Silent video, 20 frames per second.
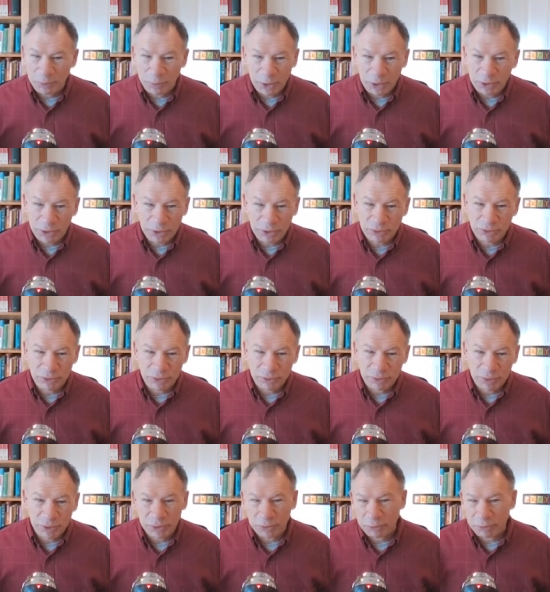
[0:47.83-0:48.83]
but
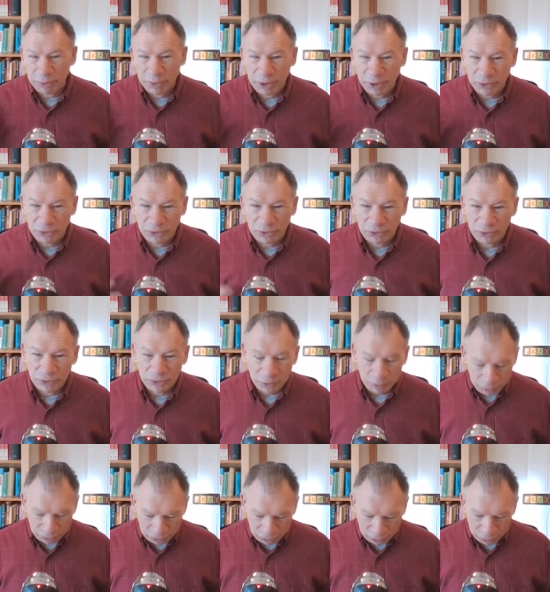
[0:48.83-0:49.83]
to other
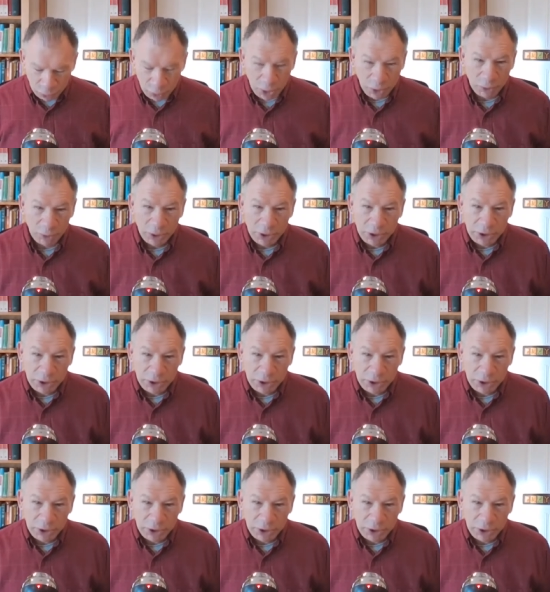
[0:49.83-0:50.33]
relationships as well.